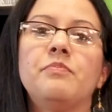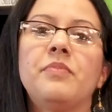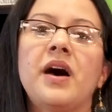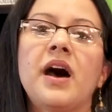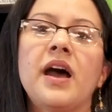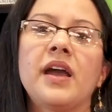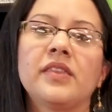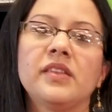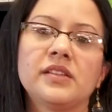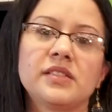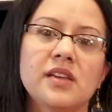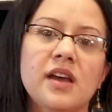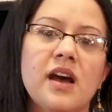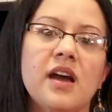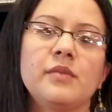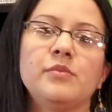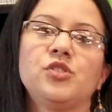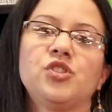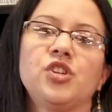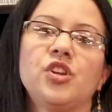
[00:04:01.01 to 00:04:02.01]
By the
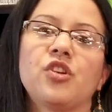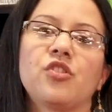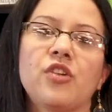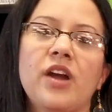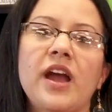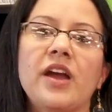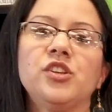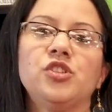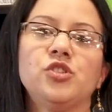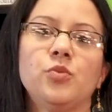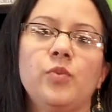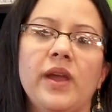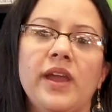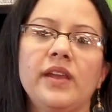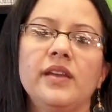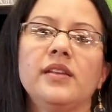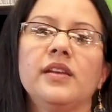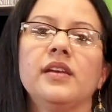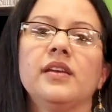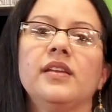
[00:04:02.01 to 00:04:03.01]
time she
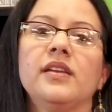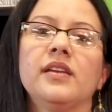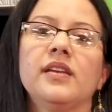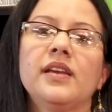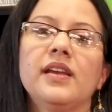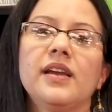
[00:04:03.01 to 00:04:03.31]
graduated